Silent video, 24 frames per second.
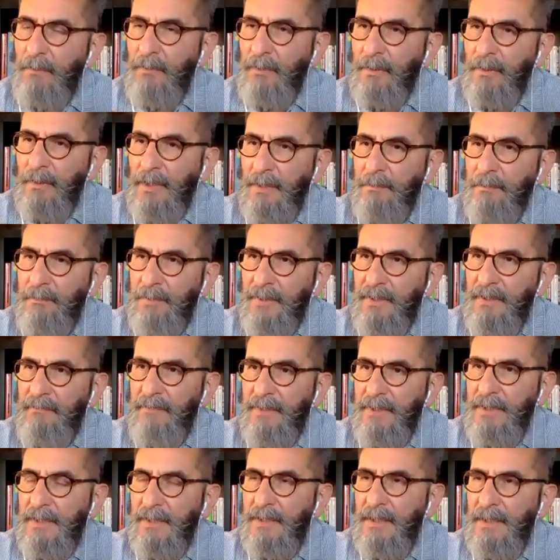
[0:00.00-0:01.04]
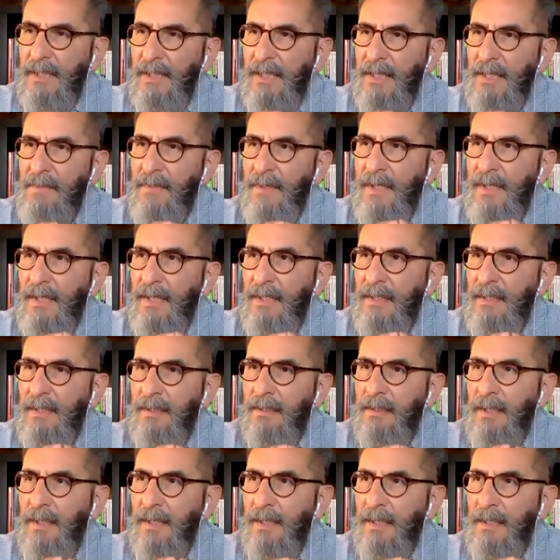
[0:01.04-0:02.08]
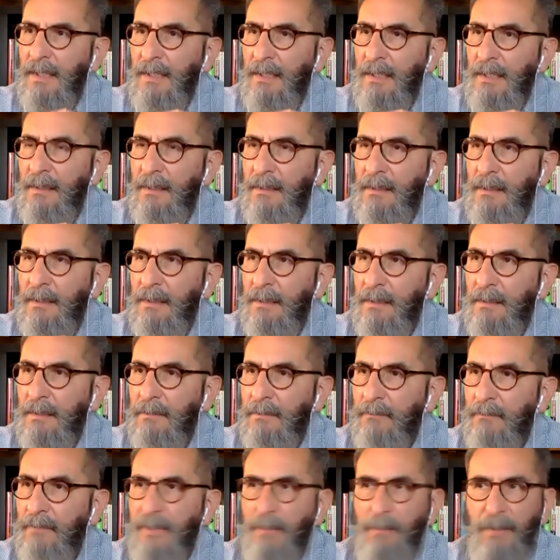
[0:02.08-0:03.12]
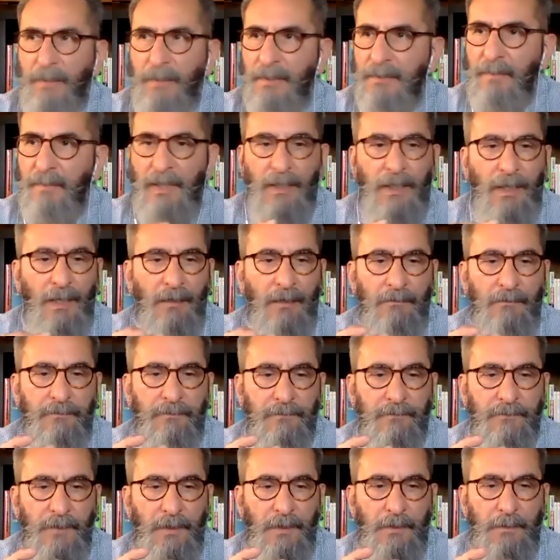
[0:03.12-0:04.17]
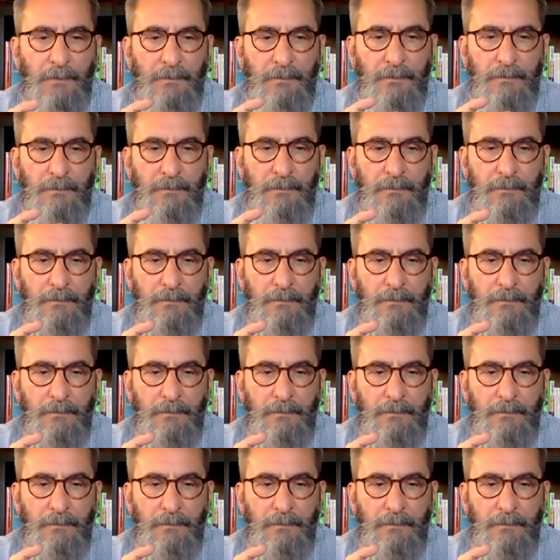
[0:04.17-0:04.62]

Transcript: where i pivoted and then i uh, rebuilt my life from